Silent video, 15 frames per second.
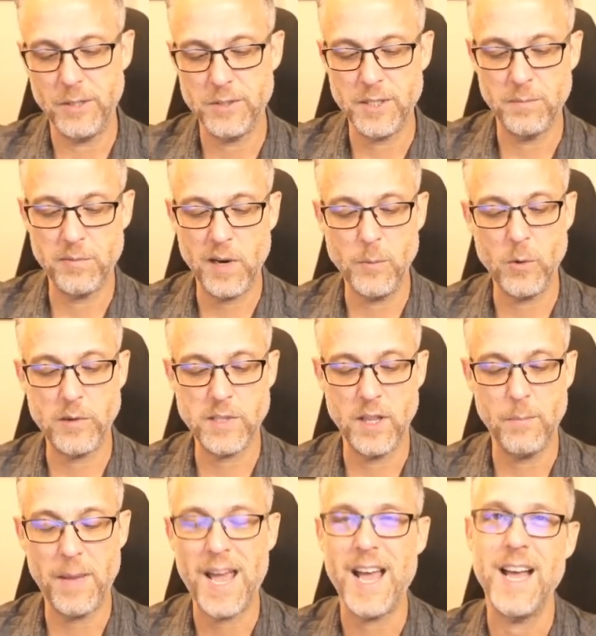some frameworks
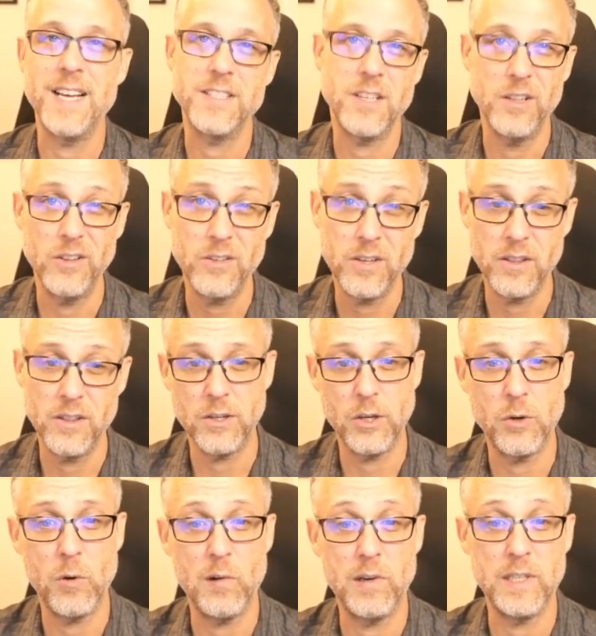in the past and looked at the
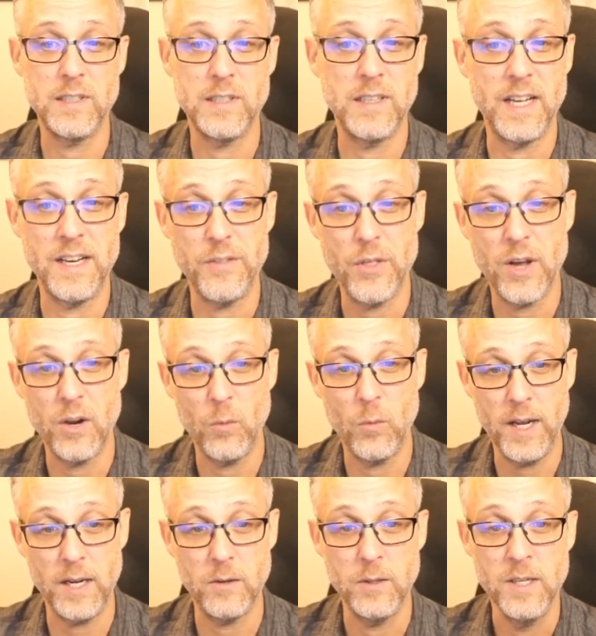tutorial and thought,
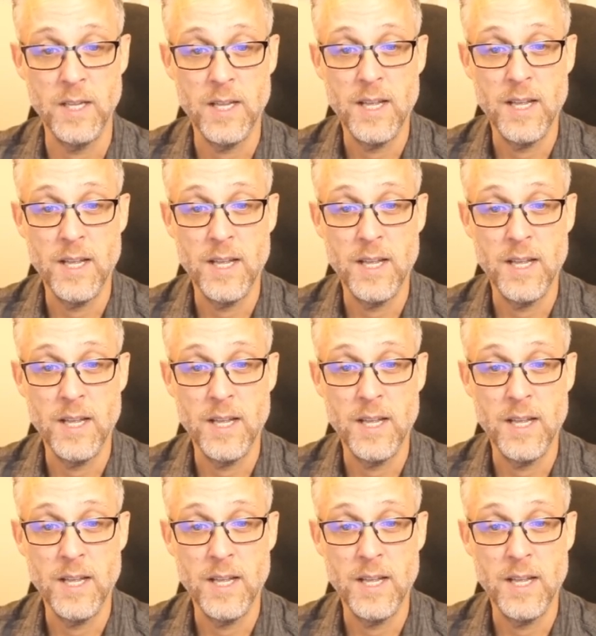wow,